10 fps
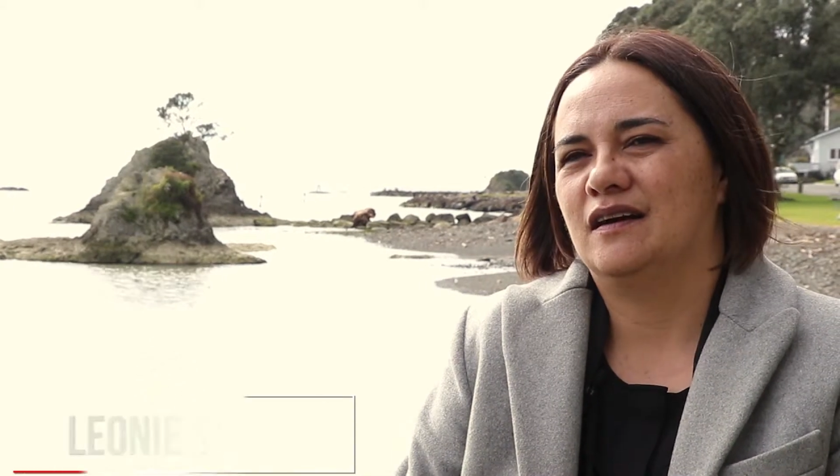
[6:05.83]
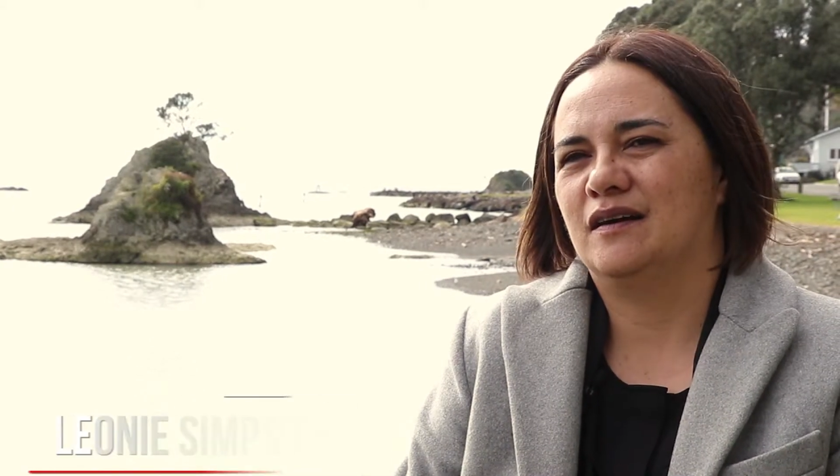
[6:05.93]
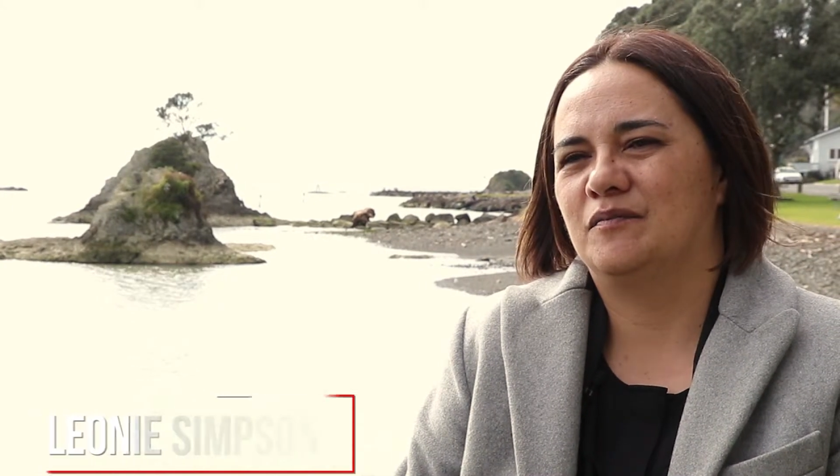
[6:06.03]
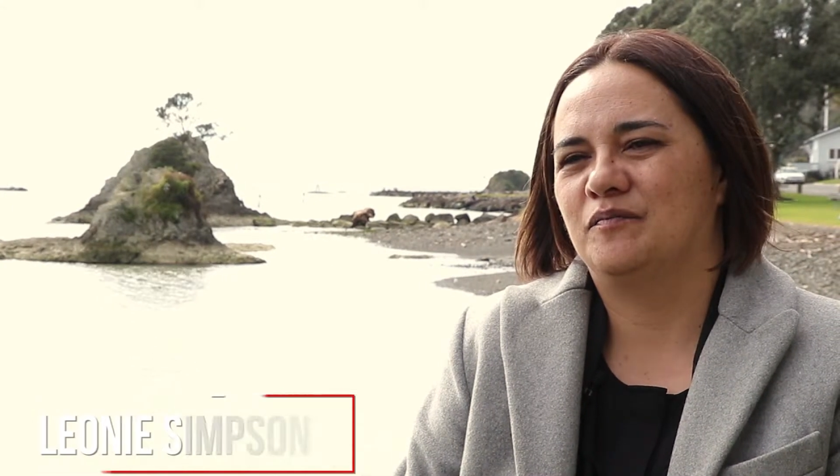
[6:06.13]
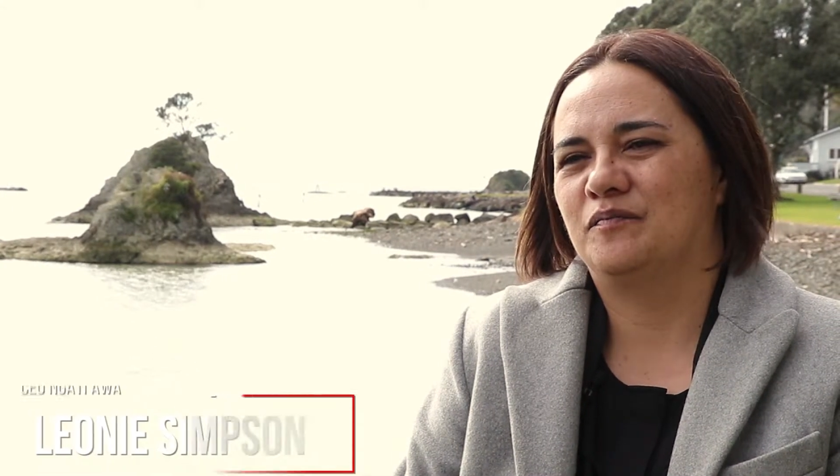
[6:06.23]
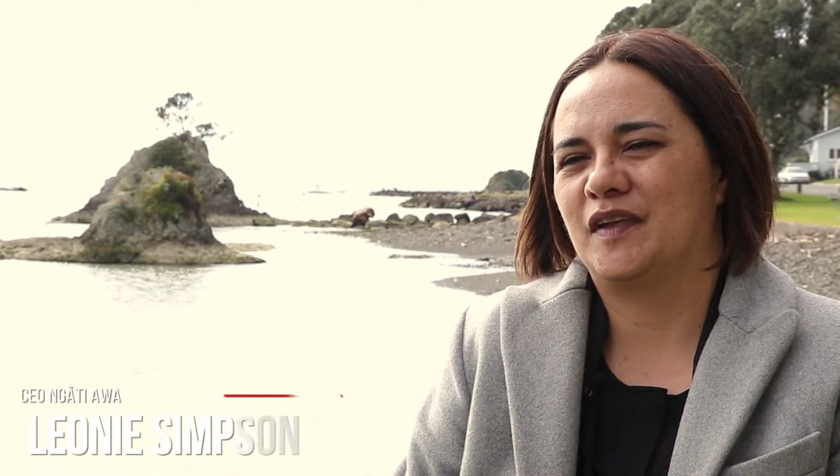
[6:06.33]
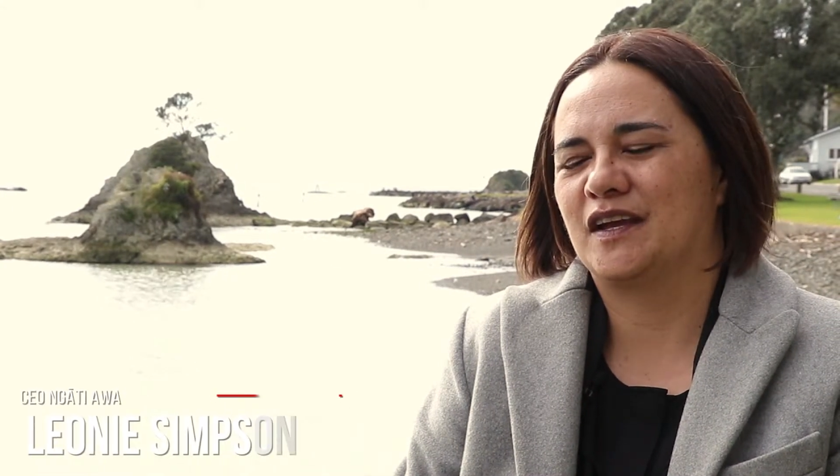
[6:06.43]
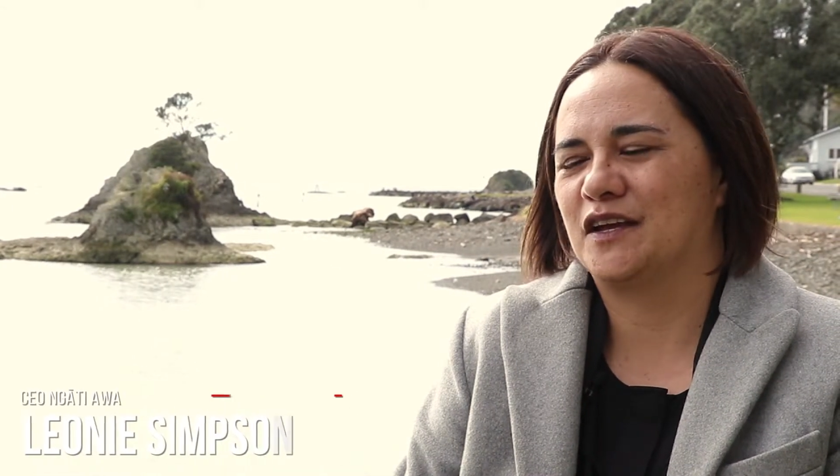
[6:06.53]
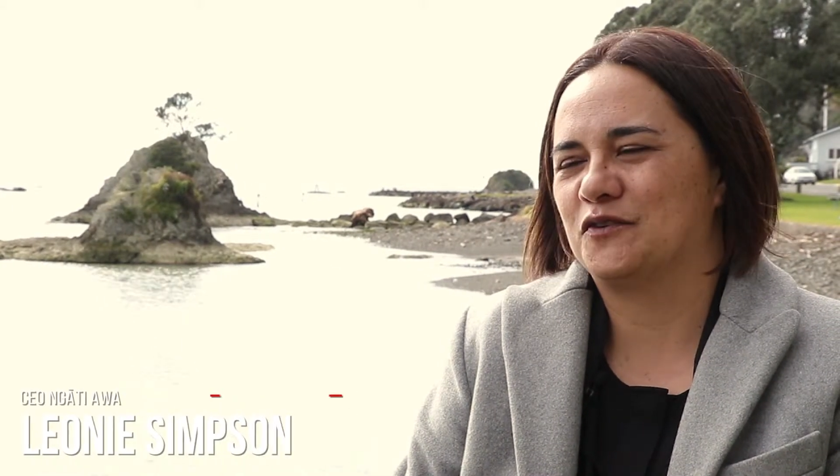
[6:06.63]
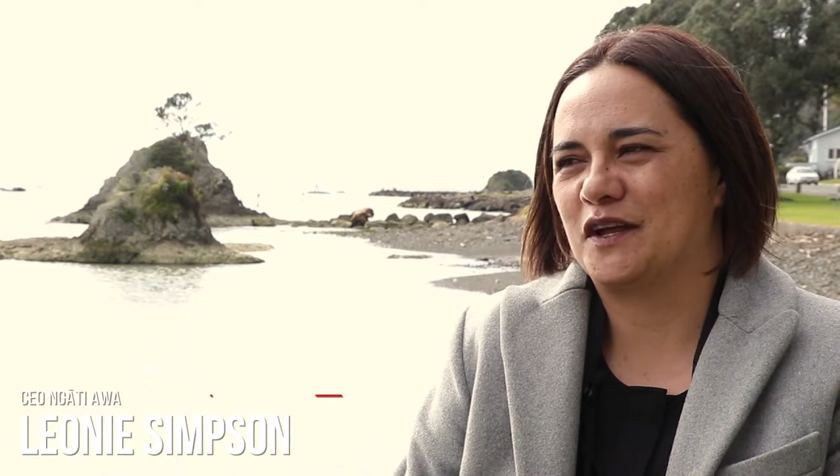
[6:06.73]

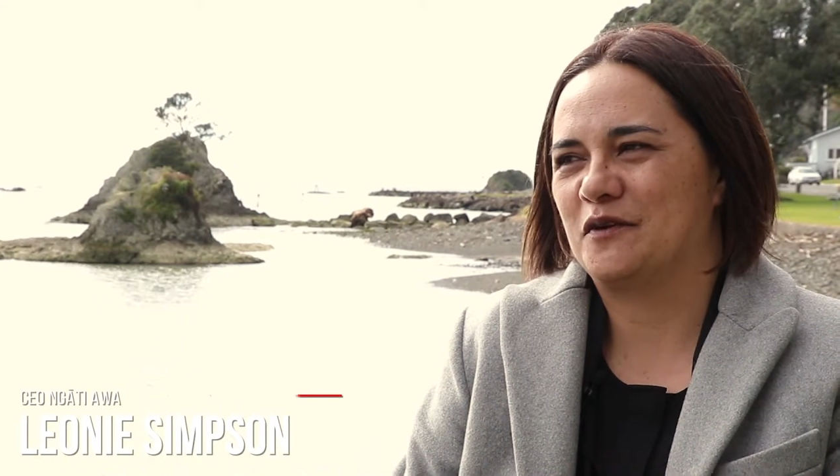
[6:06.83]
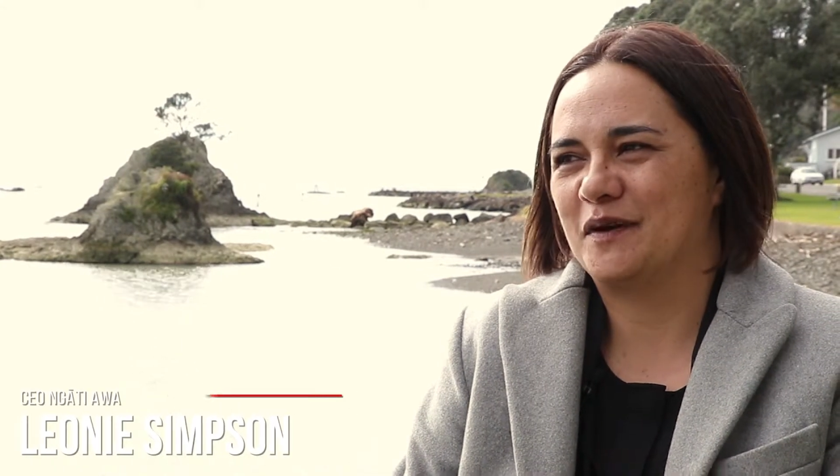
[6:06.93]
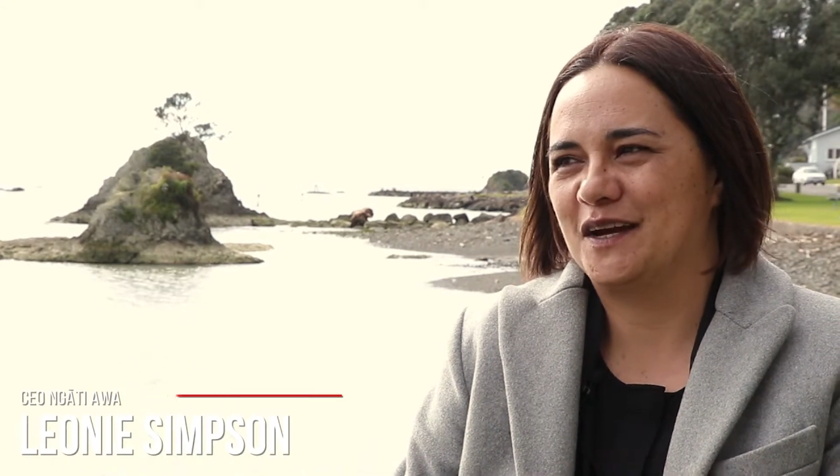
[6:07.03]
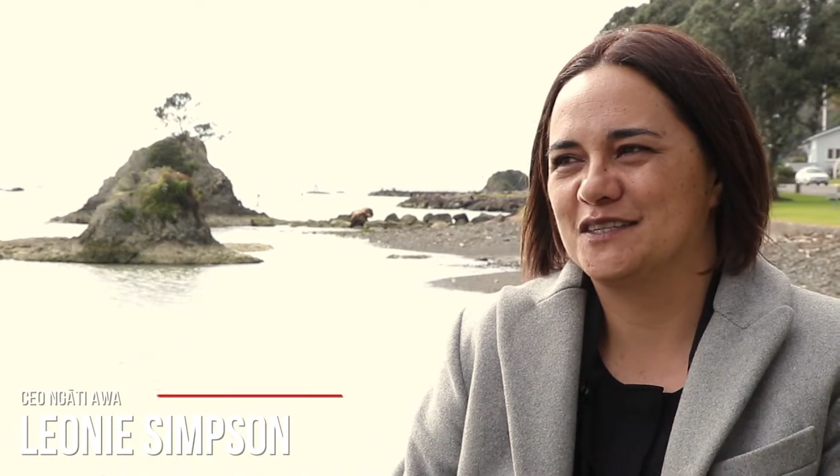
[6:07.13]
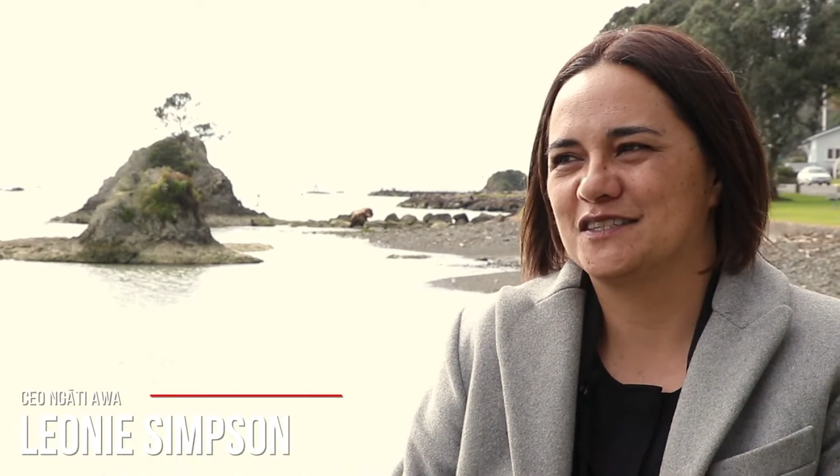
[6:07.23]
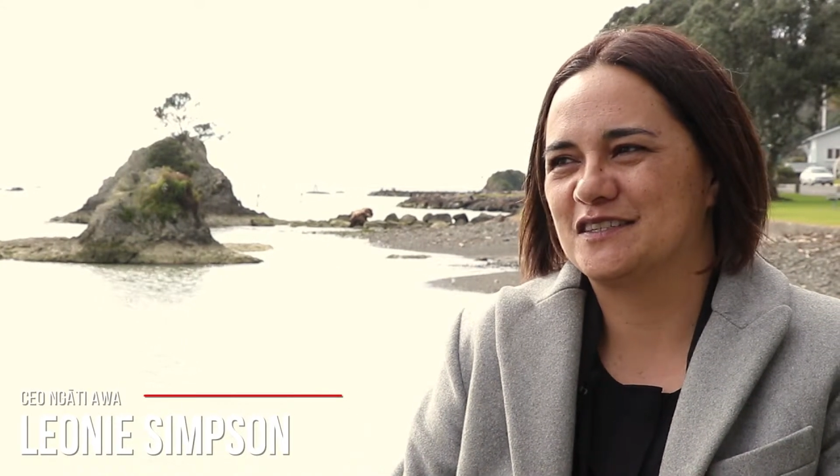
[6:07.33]
and get on our page